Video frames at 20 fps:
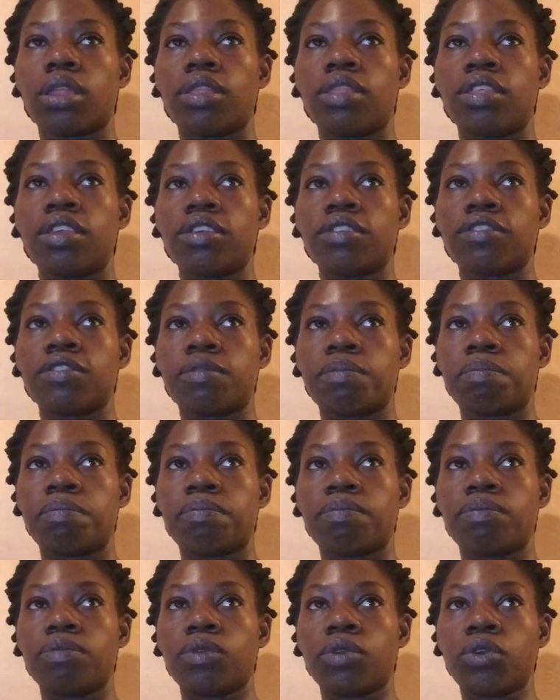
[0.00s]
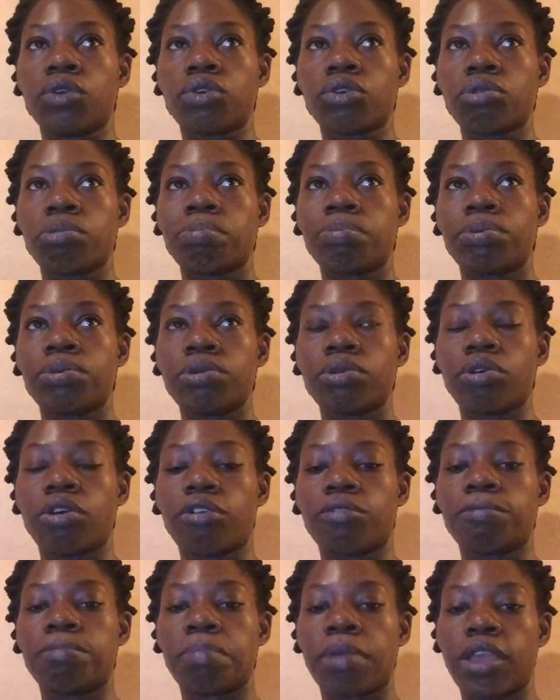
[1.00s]
this group
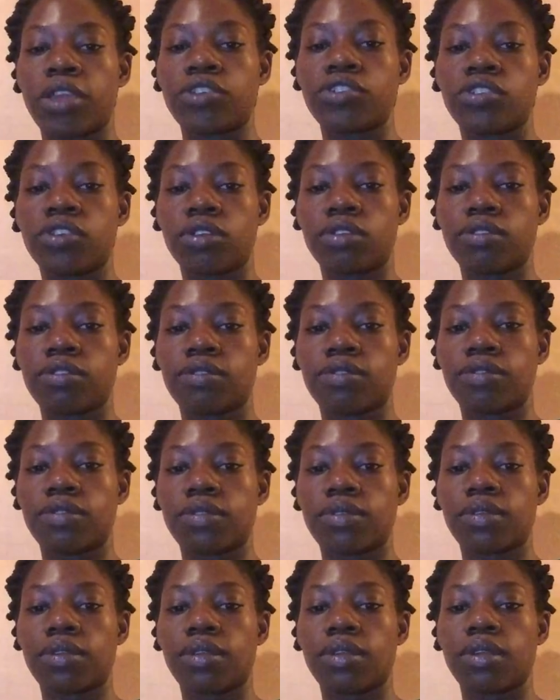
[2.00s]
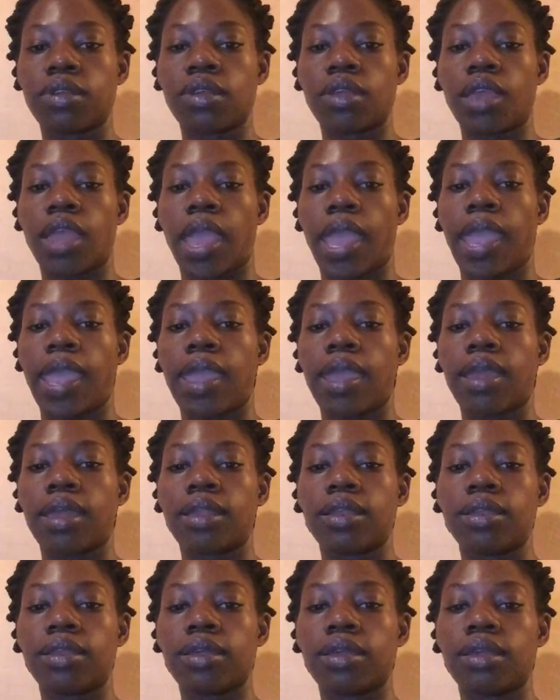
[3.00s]
of patients
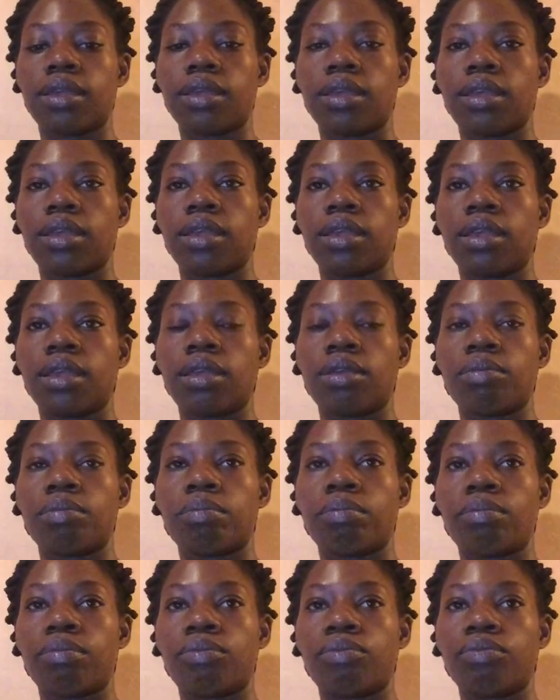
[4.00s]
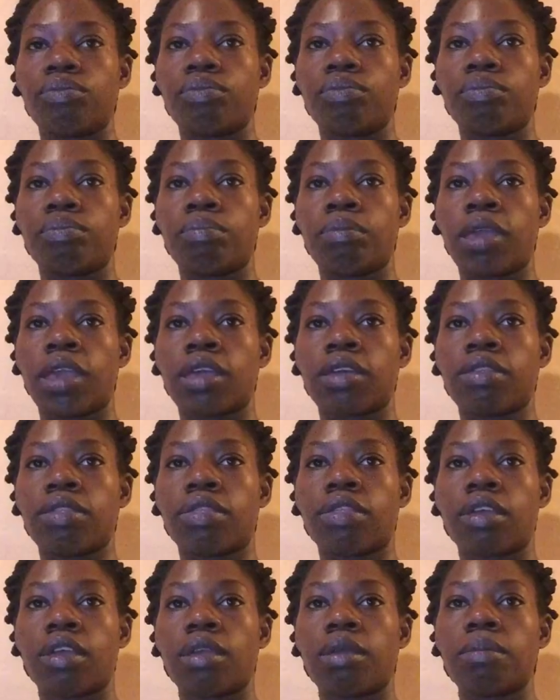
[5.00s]
and make
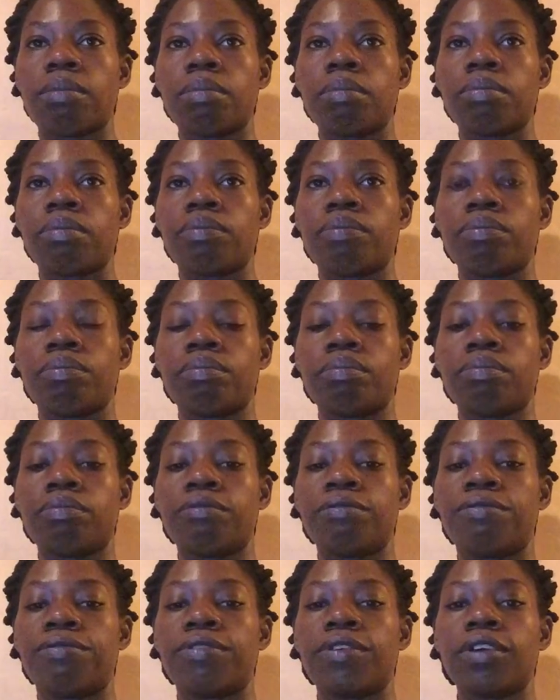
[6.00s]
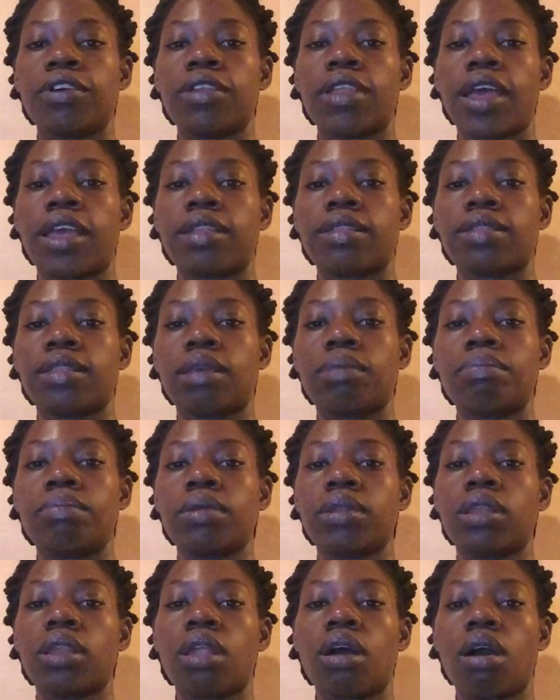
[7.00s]
them feel like they
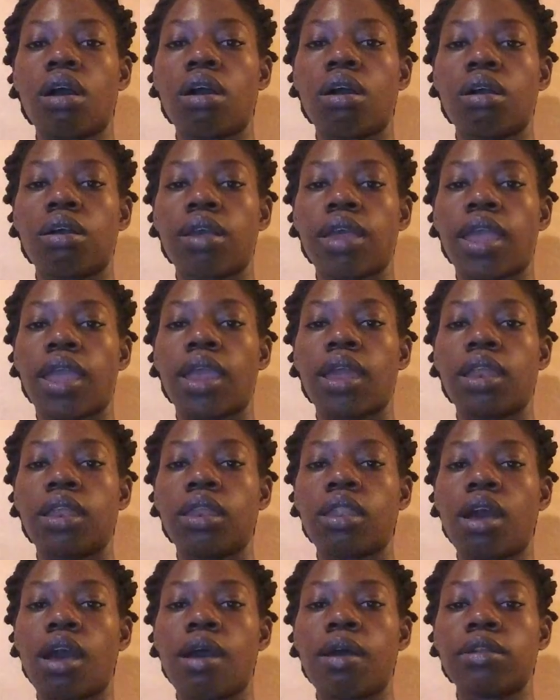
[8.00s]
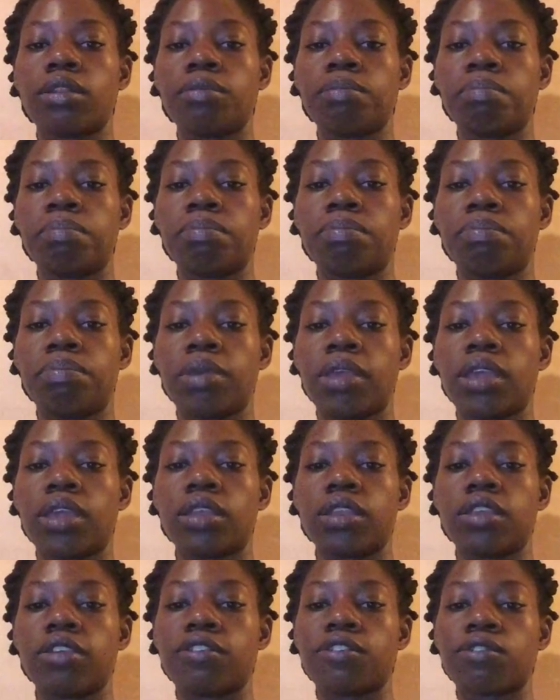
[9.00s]
belong and not
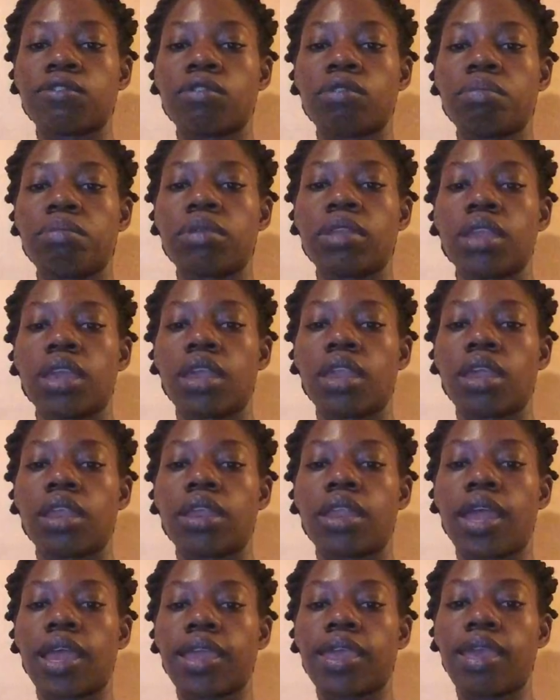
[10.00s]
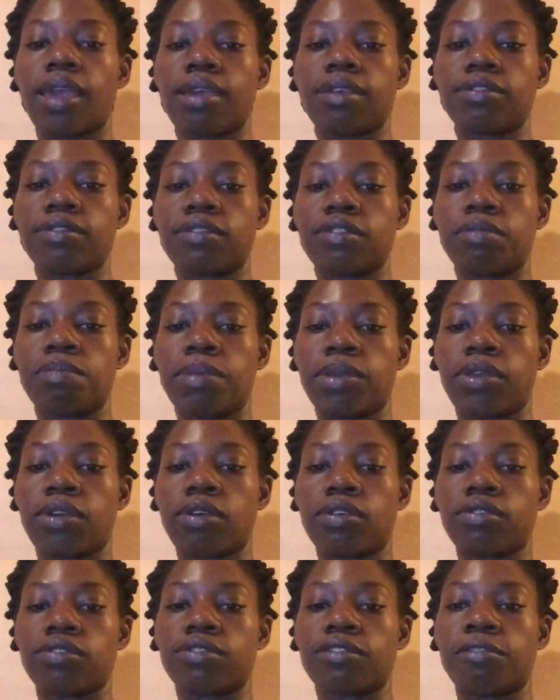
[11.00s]
being discriminated against
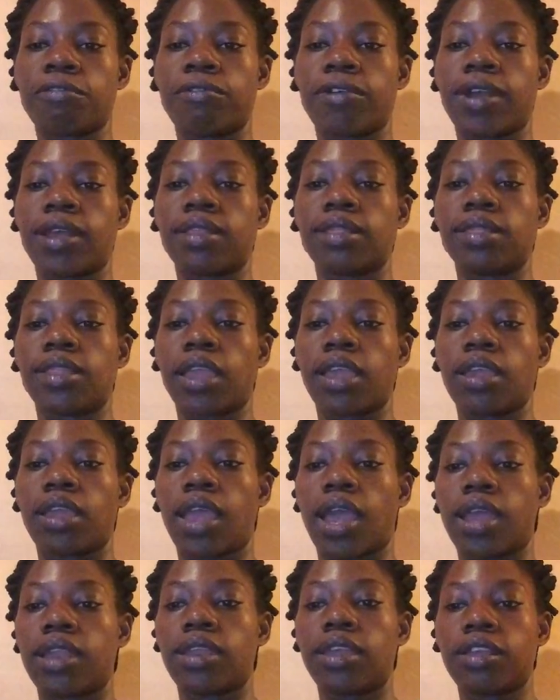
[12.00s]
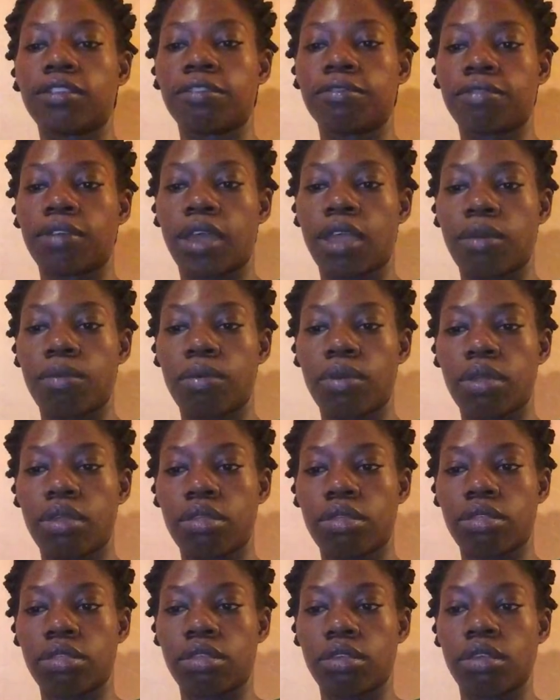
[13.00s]
because of what they identify
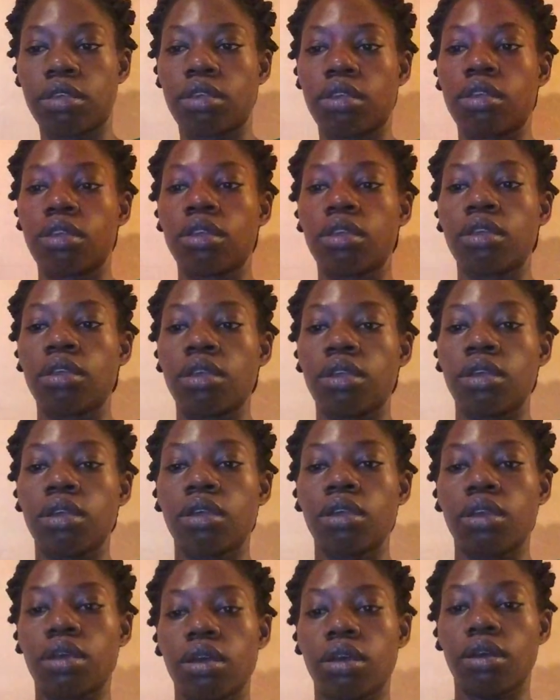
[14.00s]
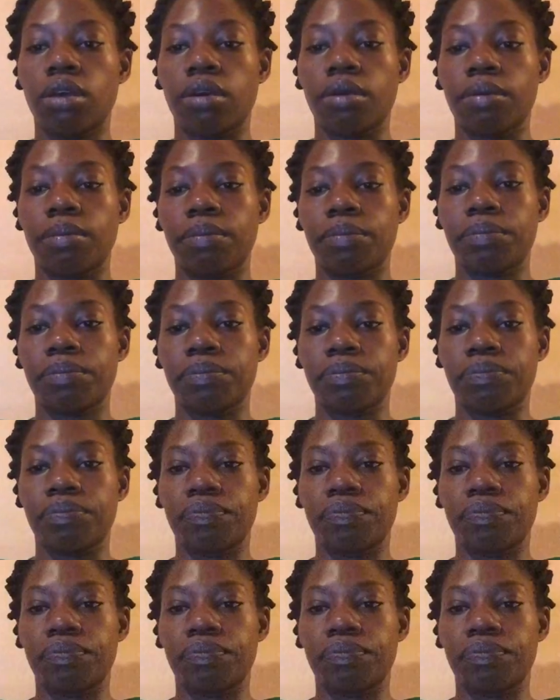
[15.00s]
with. Um,